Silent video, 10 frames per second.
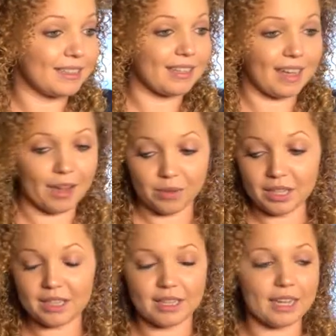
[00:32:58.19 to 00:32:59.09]
Like I
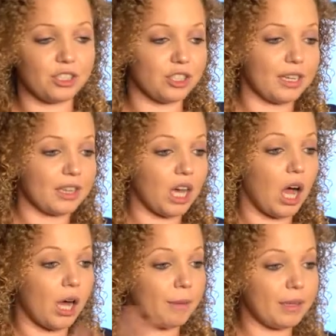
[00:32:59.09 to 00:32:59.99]
really like just like the
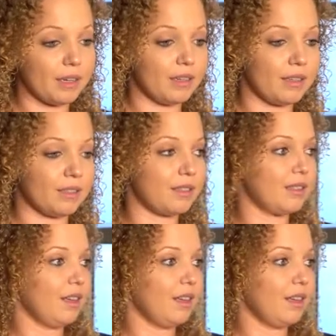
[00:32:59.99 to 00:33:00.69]
ambiance,